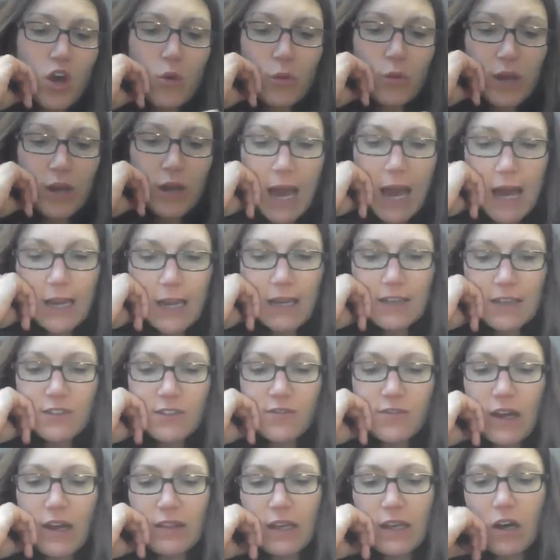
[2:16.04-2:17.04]
When
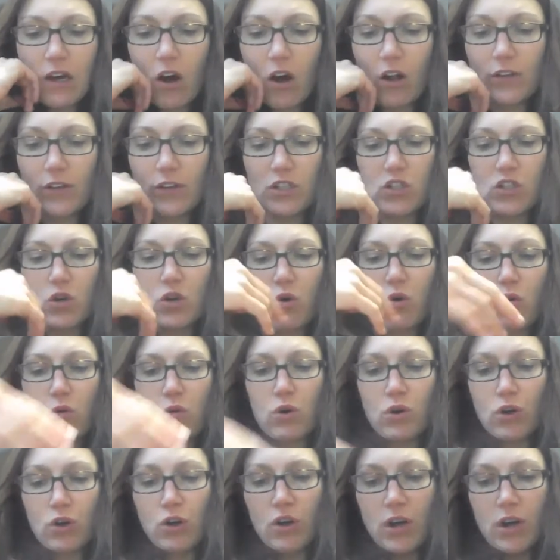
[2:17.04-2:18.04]
Atticus finally called us to
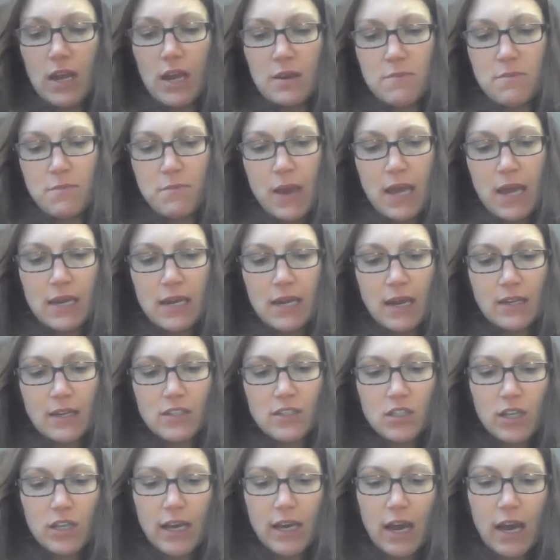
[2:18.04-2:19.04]
order and bade
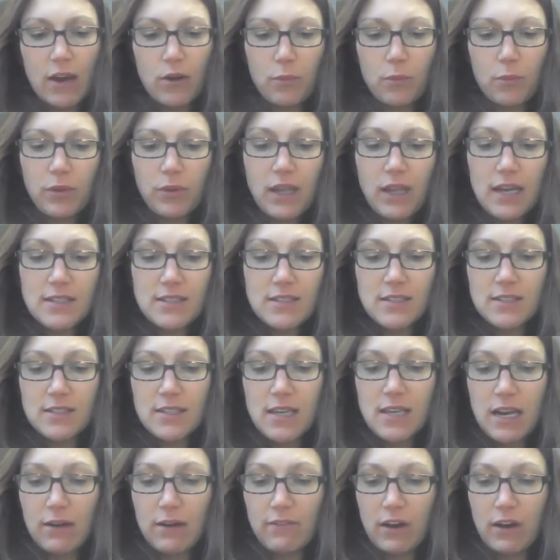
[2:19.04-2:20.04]
us look at our plates and
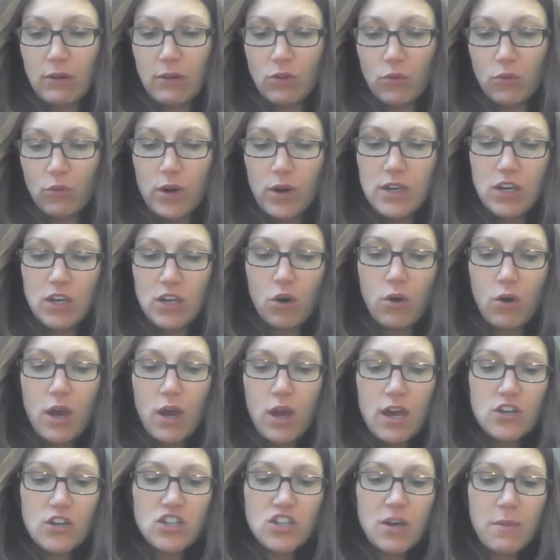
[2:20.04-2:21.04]
set off out the window,
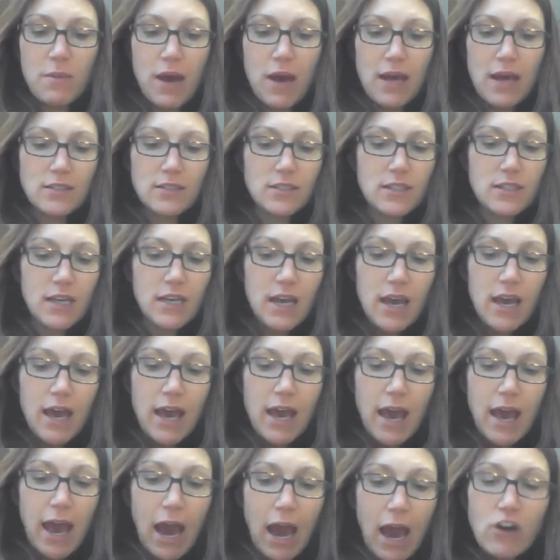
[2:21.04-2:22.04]
Jem asked,
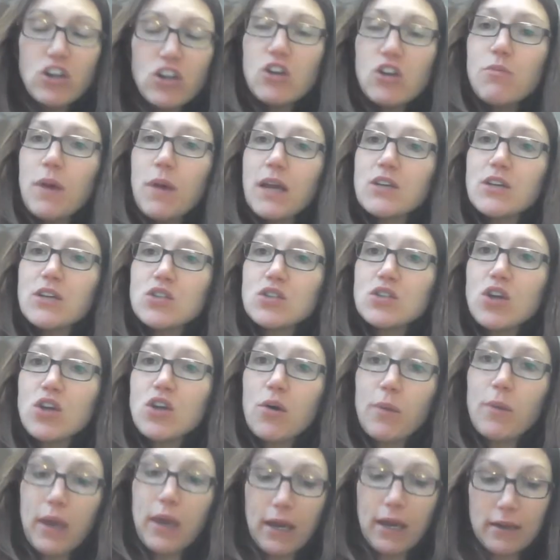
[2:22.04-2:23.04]
"How do you make a
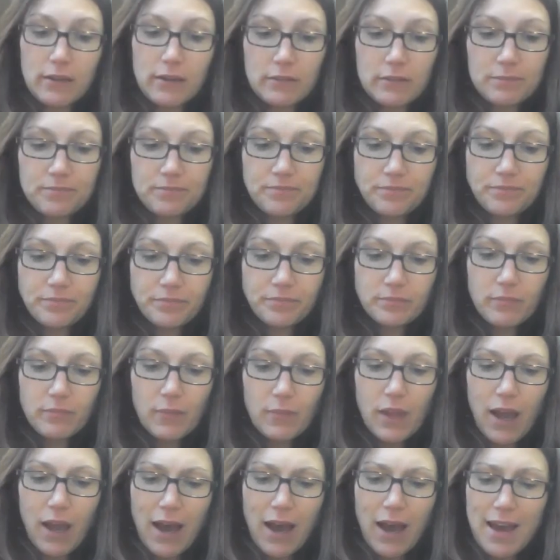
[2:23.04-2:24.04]
snowman?"
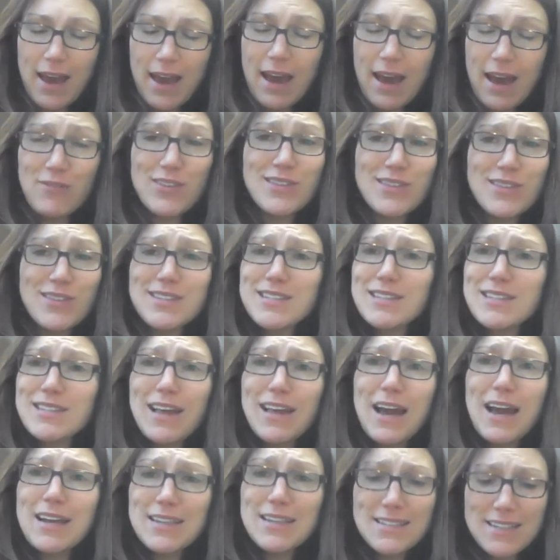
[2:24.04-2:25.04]
"I haven't the
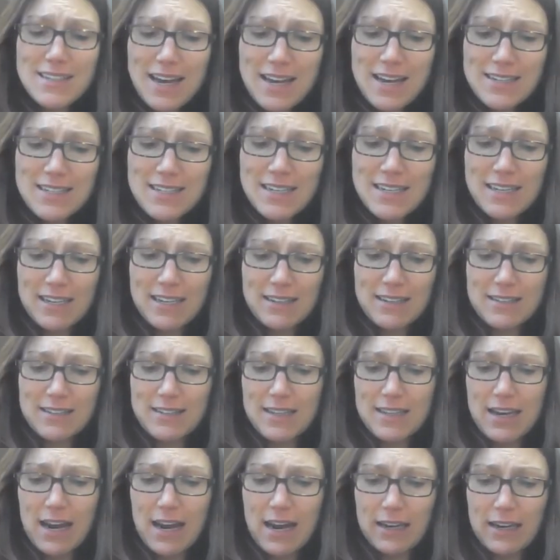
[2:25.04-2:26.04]
slightest idea,"
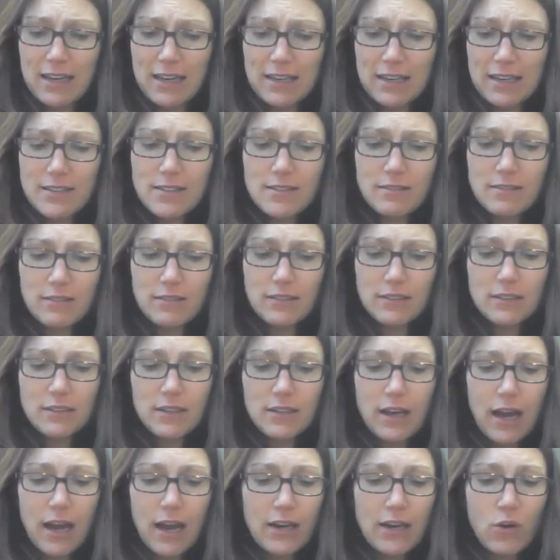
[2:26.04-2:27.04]
said Atticus.
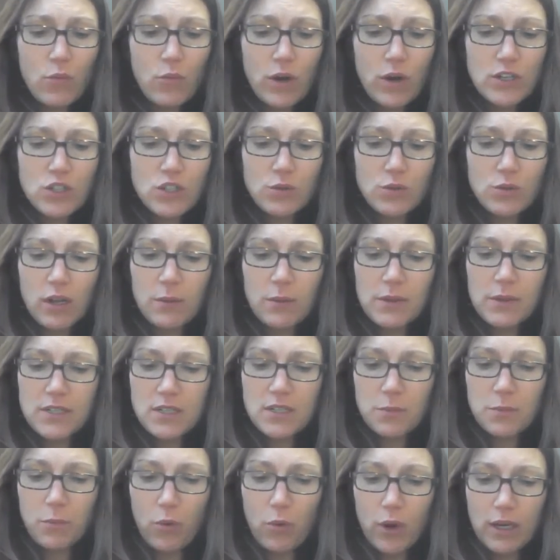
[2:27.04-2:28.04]
"I don't want you all to be
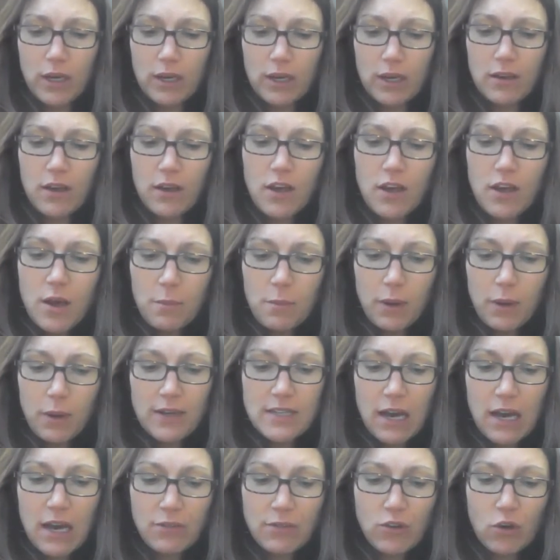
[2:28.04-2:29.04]
disappointed, but I
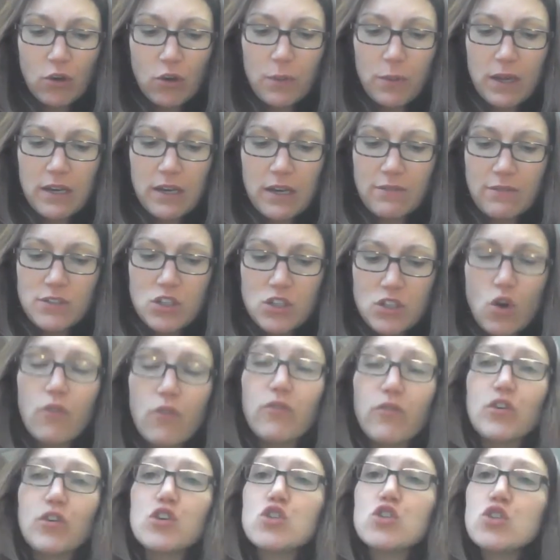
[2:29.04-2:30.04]
doubt there'll be enough snow
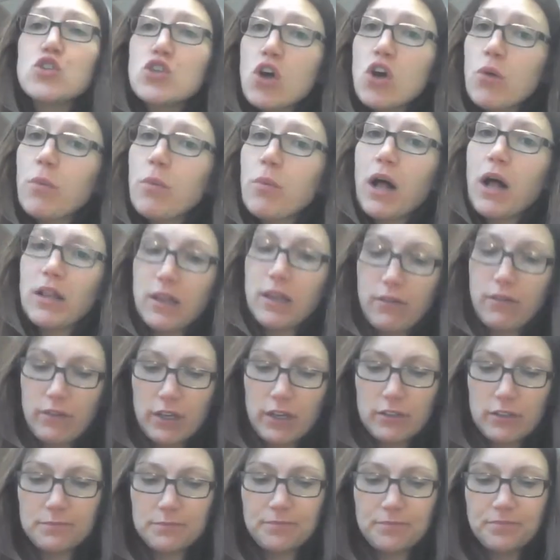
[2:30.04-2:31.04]
for a snowball
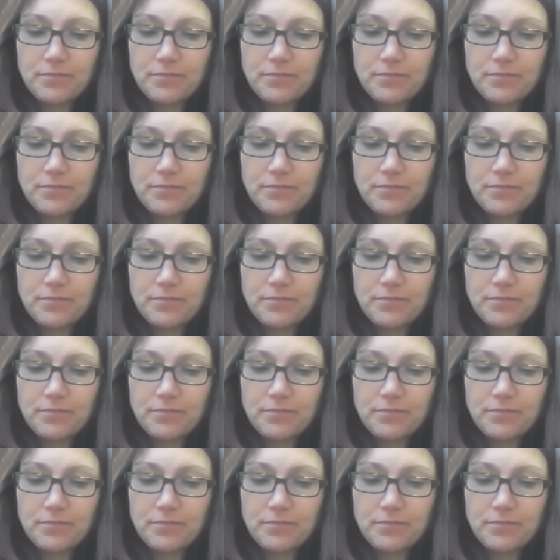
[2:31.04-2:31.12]
even."